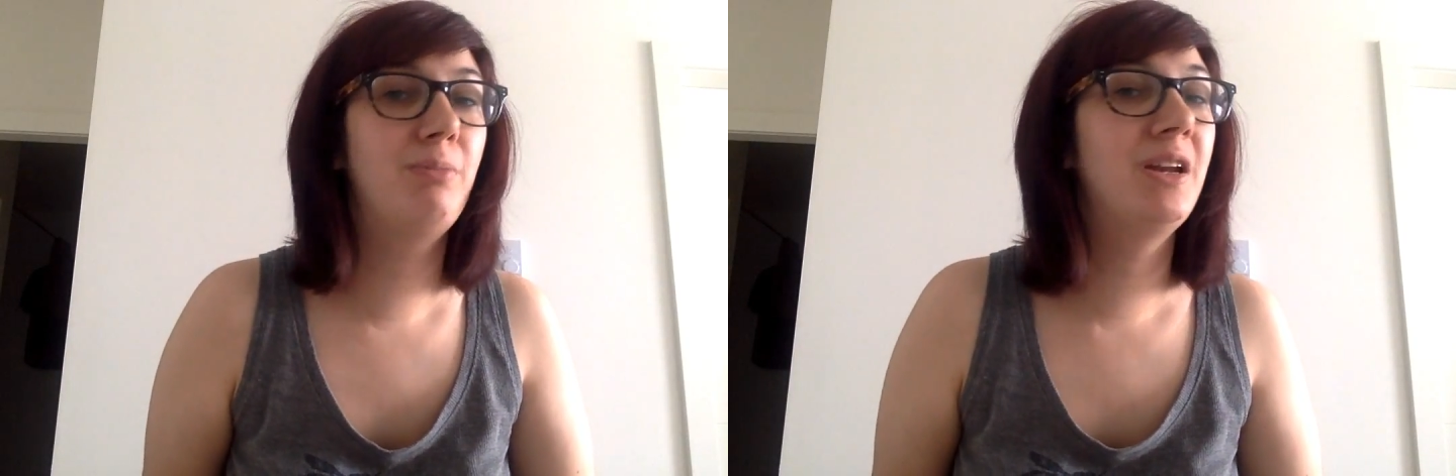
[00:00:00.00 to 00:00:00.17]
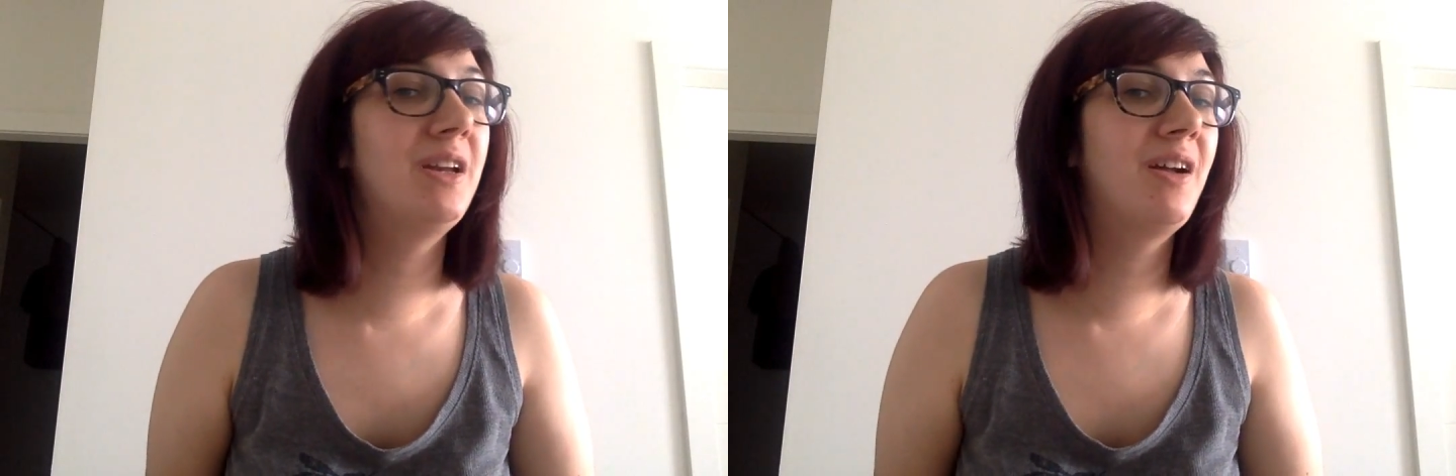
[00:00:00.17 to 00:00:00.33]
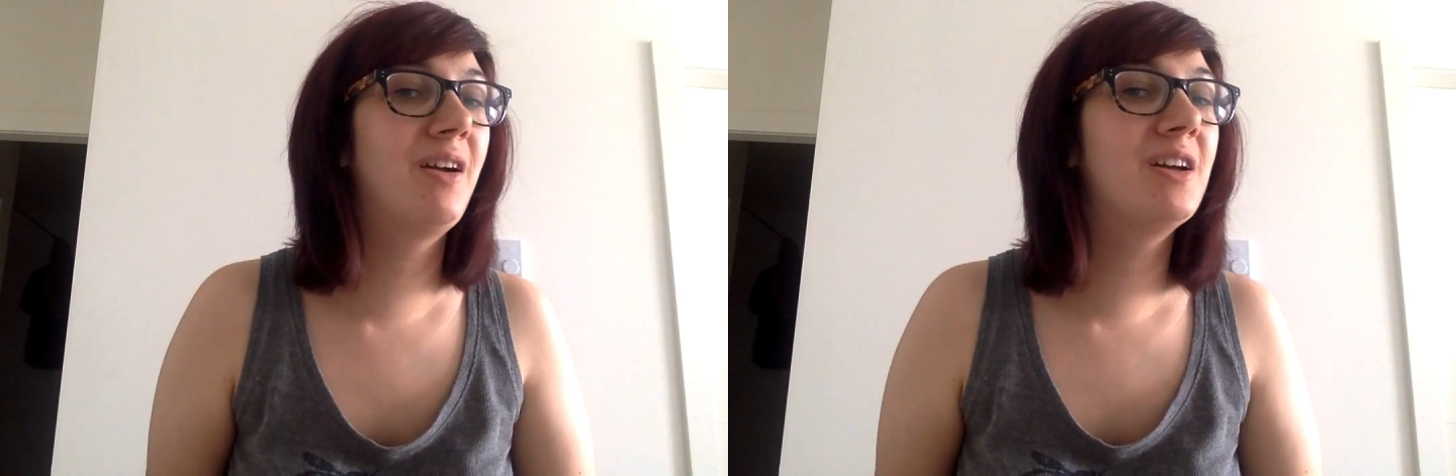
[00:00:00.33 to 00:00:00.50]

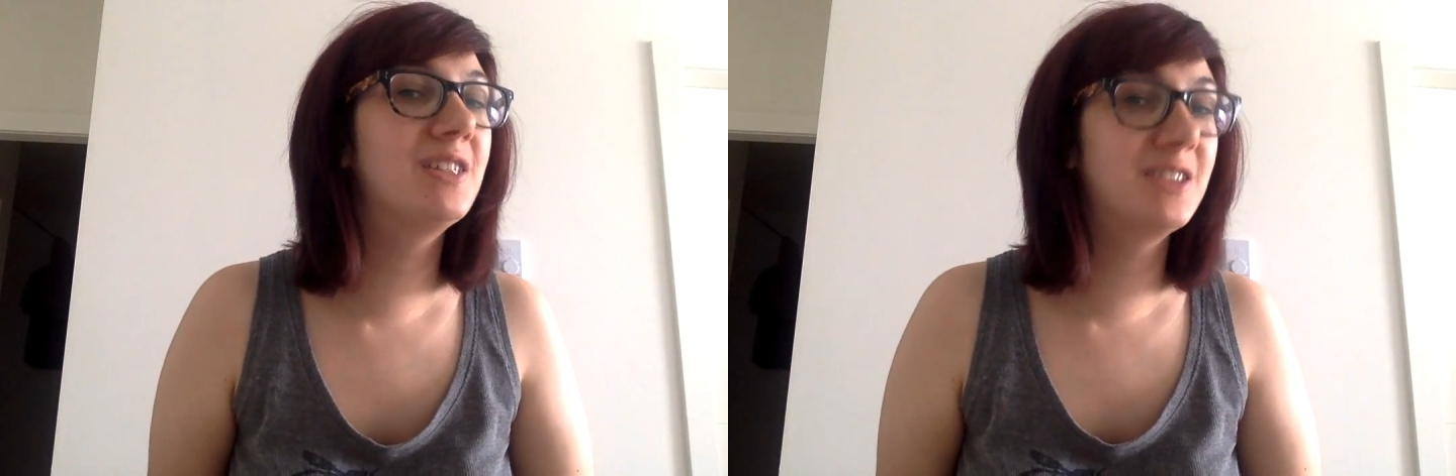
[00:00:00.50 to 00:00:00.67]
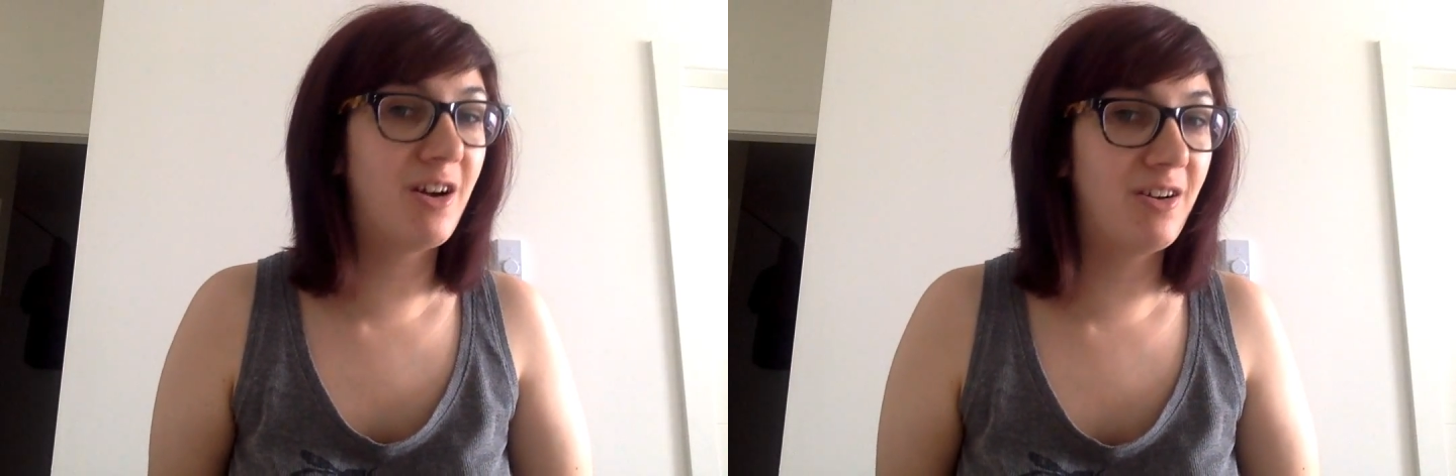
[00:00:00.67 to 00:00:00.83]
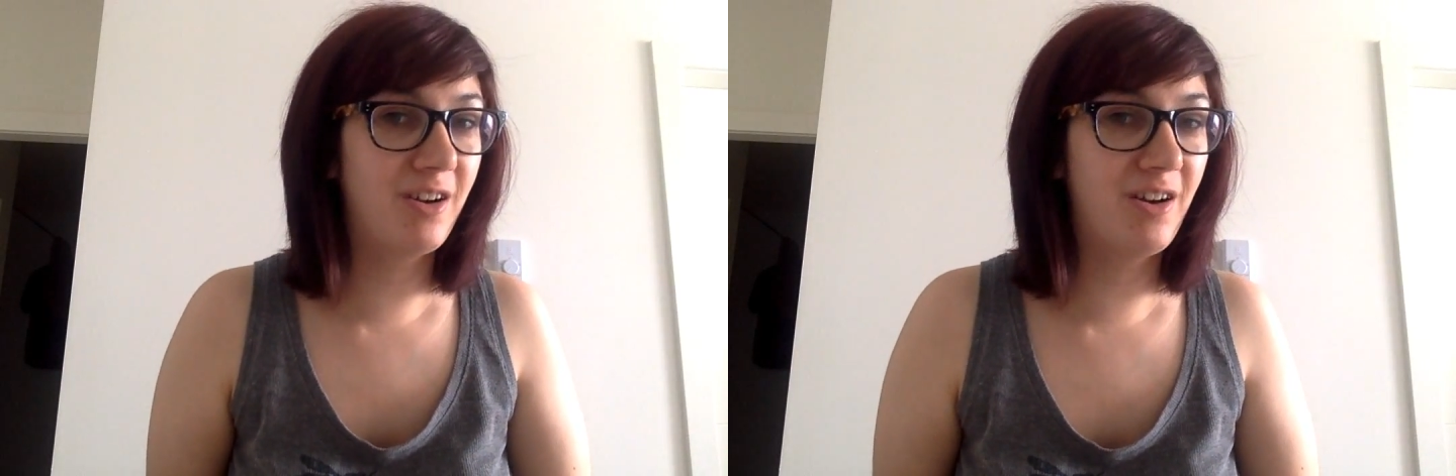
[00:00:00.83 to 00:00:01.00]
meaning it's
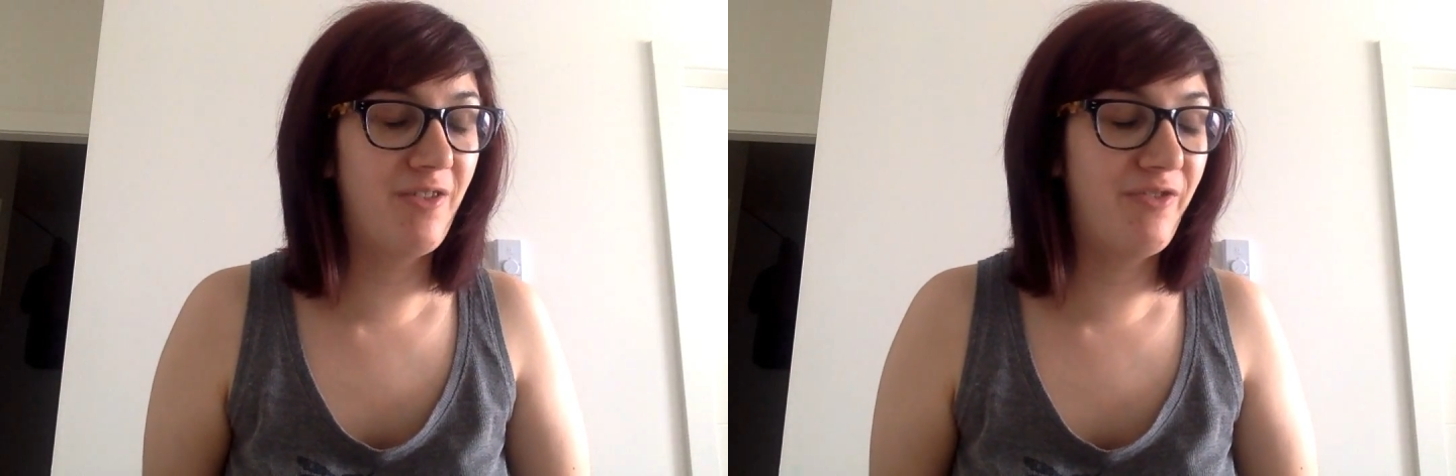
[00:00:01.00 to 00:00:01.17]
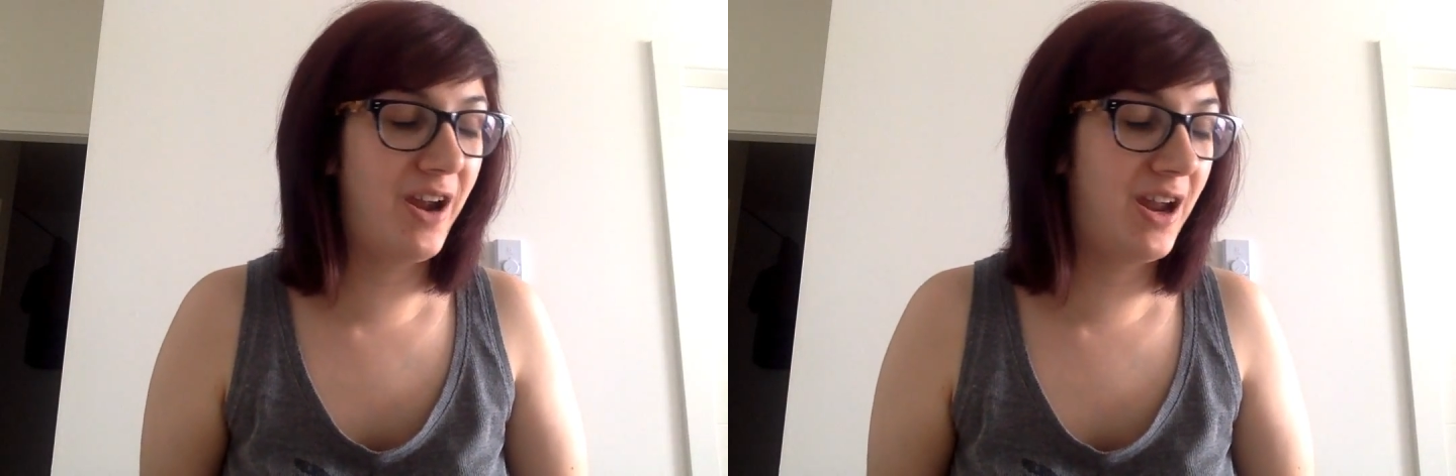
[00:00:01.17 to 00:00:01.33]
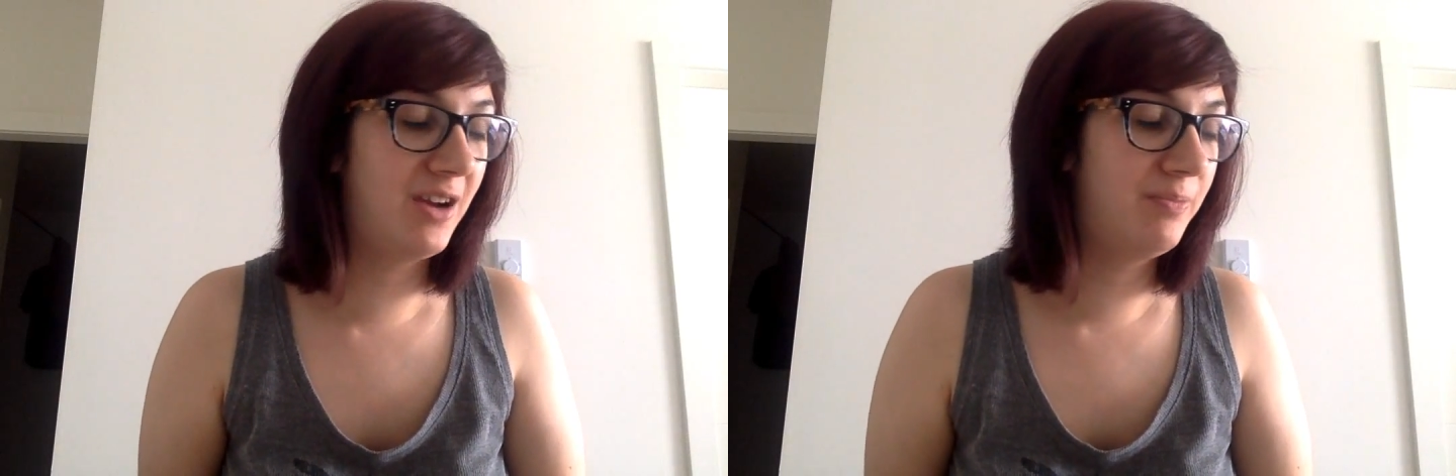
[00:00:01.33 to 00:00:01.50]
not going to
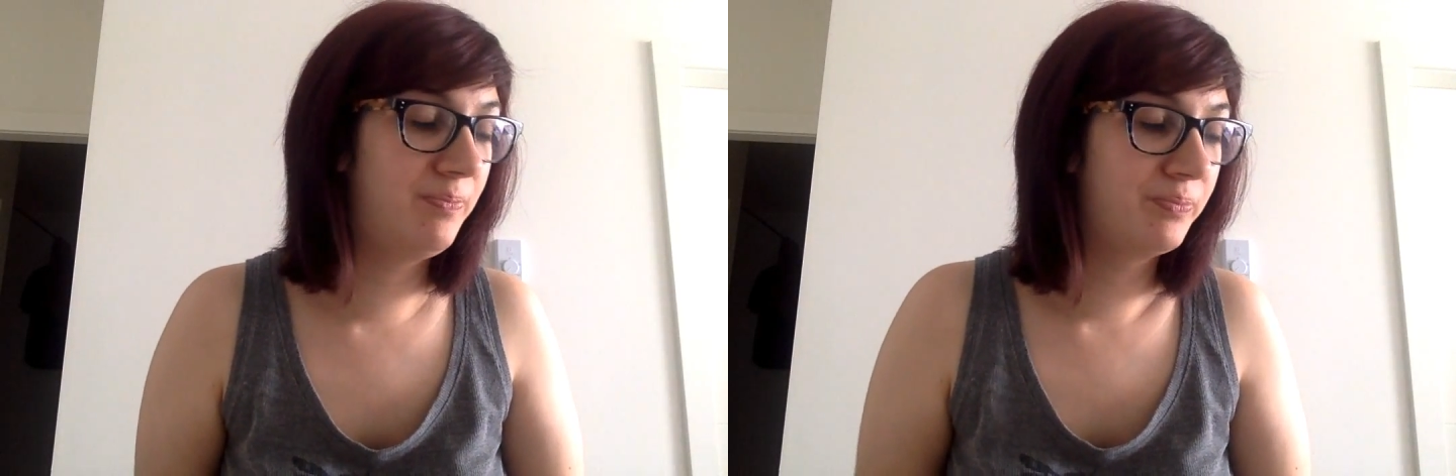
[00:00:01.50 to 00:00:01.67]
fade.